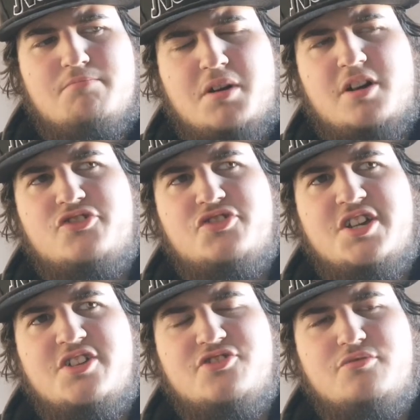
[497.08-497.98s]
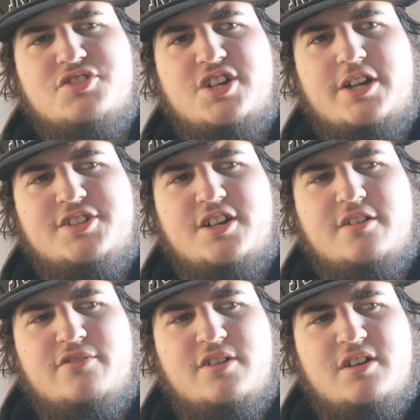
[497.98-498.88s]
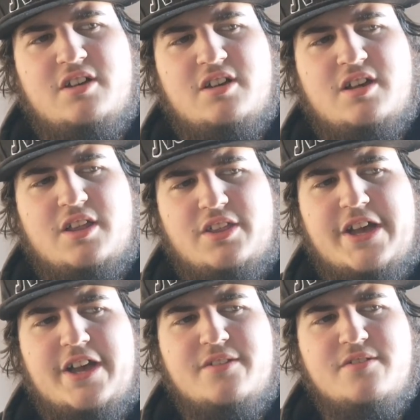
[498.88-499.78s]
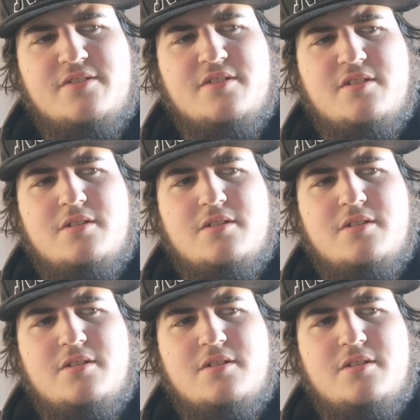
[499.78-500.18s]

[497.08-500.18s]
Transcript: botched a suicide dive and then